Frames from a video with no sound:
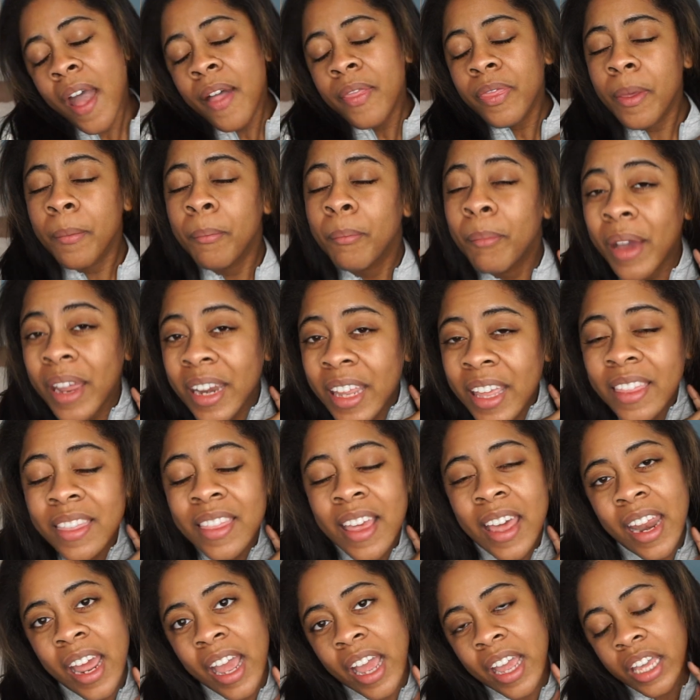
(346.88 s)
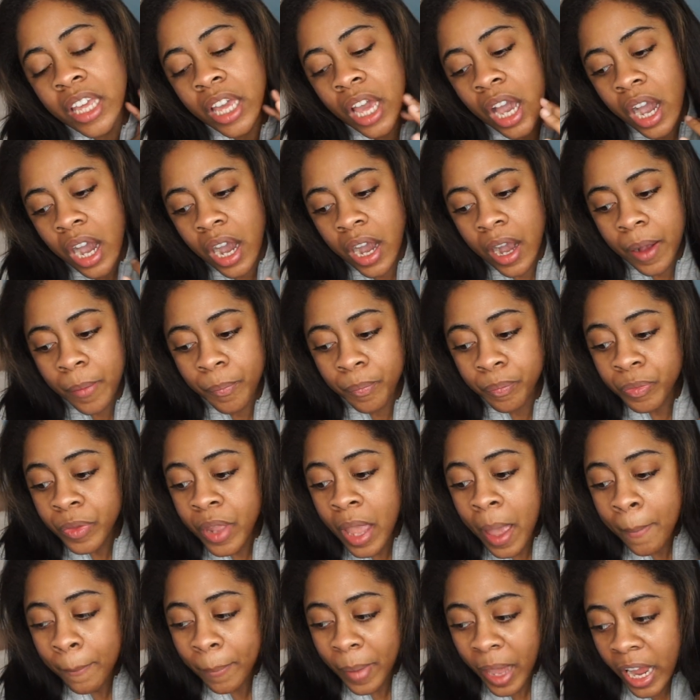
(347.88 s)
the money that I
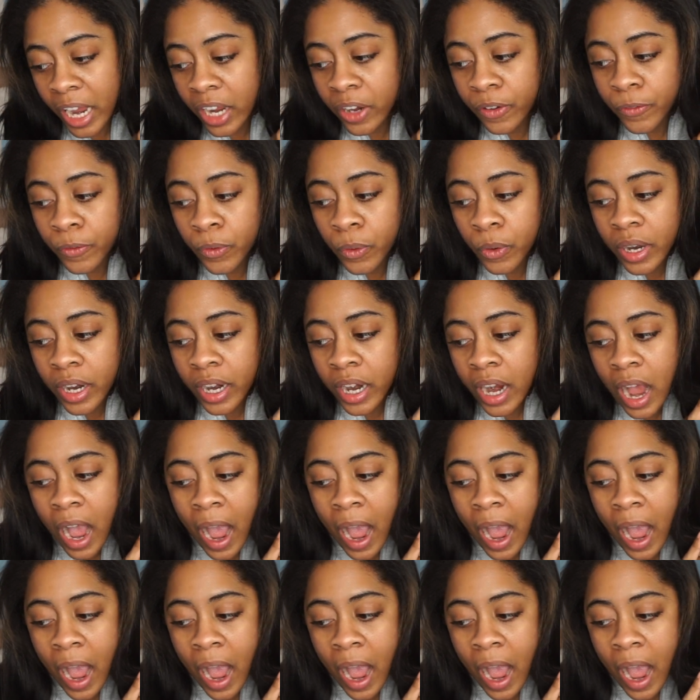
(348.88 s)
paid for.